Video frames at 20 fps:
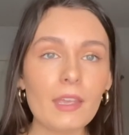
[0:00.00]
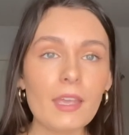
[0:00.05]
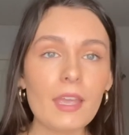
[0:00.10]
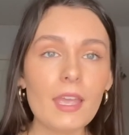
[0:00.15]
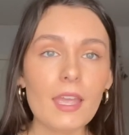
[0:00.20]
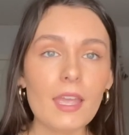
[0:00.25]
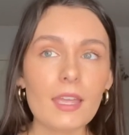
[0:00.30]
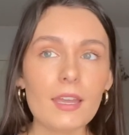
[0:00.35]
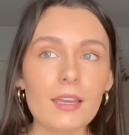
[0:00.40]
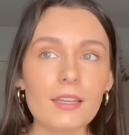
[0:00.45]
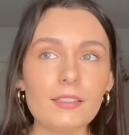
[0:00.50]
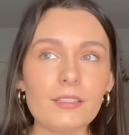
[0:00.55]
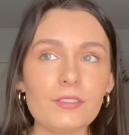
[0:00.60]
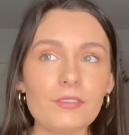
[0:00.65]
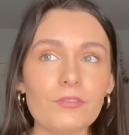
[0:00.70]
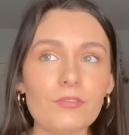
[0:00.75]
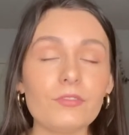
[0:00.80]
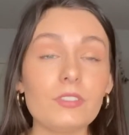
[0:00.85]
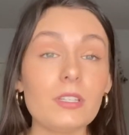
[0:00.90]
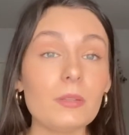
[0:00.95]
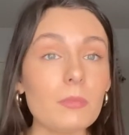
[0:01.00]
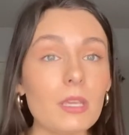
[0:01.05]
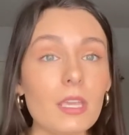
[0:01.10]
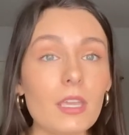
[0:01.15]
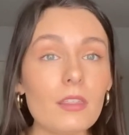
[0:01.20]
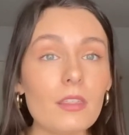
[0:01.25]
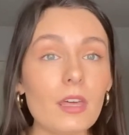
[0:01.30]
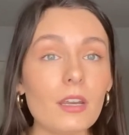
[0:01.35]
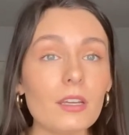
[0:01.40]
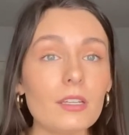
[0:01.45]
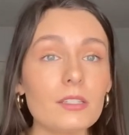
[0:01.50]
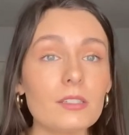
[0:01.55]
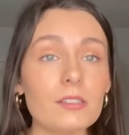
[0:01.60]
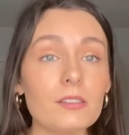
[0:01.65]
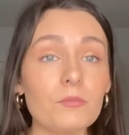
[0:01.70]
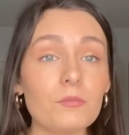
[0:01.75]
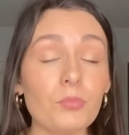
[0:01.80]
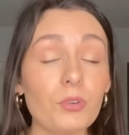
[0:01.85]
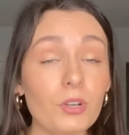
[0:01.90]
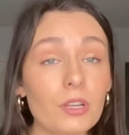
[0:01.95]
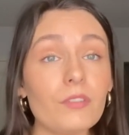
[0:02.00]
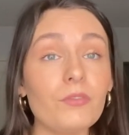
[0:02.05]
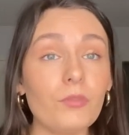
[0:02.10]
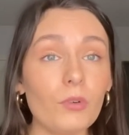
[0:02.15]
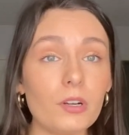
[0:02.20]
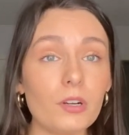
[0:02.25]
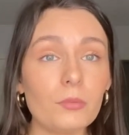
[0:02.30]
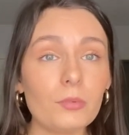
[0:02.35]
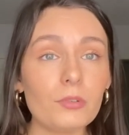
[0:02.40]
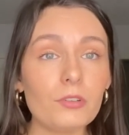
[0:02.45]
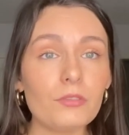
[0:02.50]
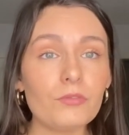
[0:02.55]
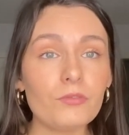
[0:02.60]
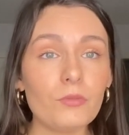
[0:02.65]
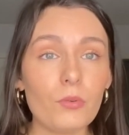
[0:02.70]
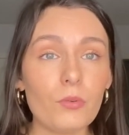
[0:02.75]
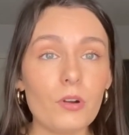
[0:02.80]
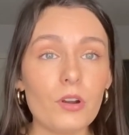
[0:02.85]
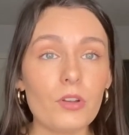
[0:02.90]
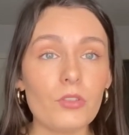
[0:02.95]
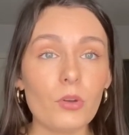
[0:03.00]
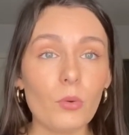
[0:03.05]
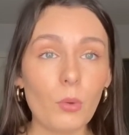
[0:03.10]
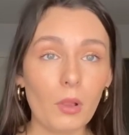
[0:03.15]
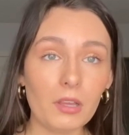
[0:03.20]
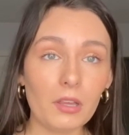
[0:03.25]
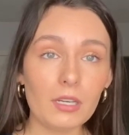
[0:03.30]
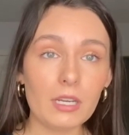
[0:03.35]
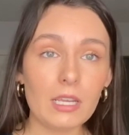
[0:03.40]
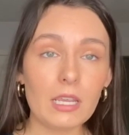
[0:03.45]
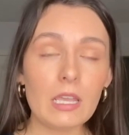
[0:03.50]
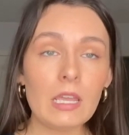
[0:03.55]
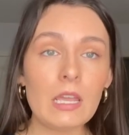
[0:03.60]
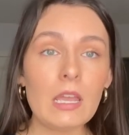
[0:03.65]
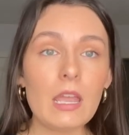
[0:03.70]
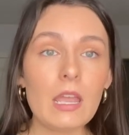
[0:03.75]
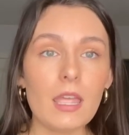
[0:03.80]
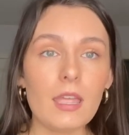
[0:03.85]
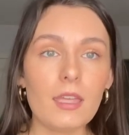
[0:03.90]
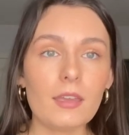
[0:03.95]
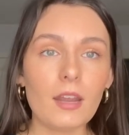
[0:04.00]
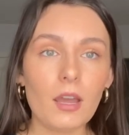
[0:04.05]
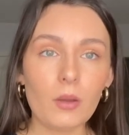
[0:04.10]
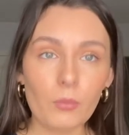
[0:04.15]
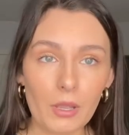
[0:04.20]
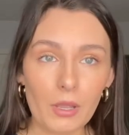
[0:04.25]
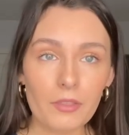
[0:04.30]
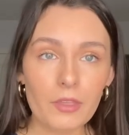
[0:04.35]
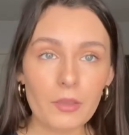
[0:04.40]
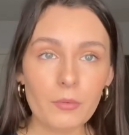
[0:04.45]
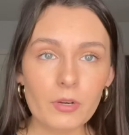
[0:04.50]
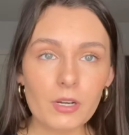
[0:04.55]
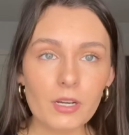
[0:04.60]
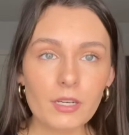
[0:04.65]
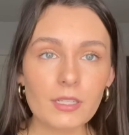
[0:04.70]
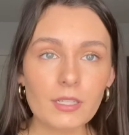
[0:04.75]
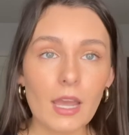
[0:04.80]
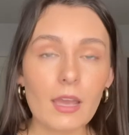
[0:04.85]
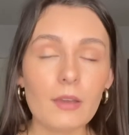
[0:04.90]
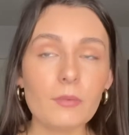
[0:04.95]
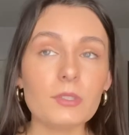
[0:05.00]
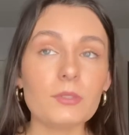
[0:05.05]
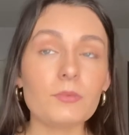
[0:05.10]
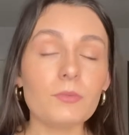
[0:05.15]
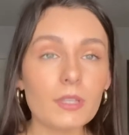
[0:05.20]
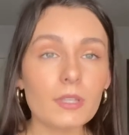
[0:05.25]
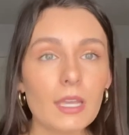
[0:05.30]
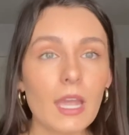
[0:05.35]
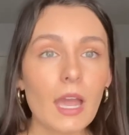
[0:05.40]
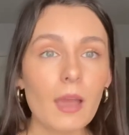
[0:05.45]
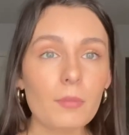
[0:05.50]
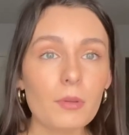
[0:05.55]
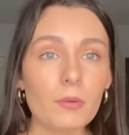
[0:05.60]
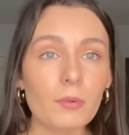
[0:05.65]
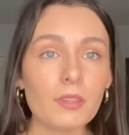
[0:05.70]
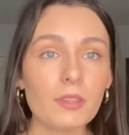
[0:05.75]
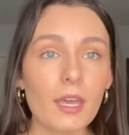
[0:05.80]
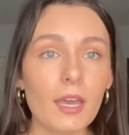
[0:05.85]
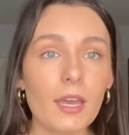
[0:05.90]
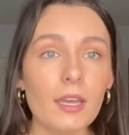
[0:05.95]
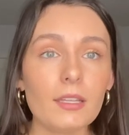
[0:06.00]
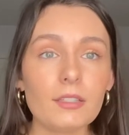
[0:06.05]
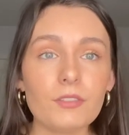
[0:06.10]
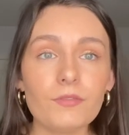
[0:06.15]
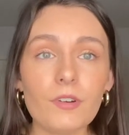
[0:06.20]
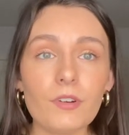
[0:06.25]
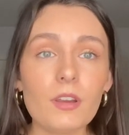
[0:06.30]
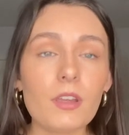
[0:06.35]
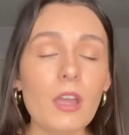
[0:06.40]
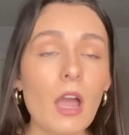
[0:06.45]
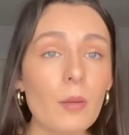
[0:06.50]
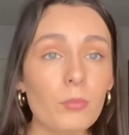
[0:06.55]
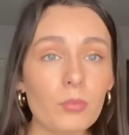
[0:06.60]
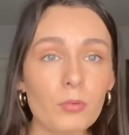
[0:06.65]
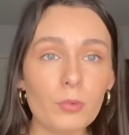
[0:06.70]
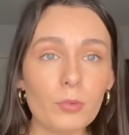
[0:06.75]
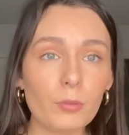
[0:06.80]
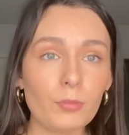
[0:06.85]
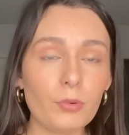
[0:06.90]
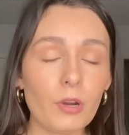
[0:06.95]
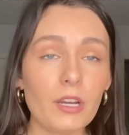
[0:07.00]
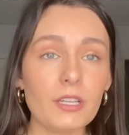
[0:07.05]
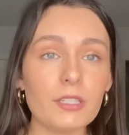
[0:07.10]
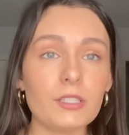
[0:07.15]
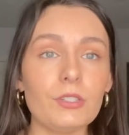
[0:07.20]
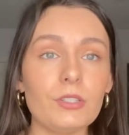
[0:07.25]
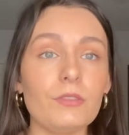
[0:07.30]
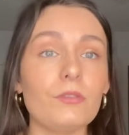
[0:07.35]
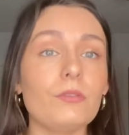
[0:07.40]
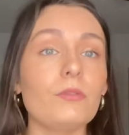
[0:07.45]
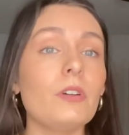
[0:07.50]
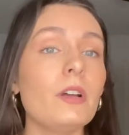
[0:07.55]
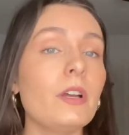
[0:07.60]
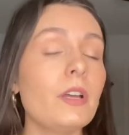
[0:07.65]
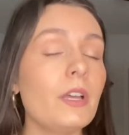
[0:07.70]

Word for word: And to me, that is pretty affordable for the quality and how well they worked. I was really happy with that. It's very comparable price to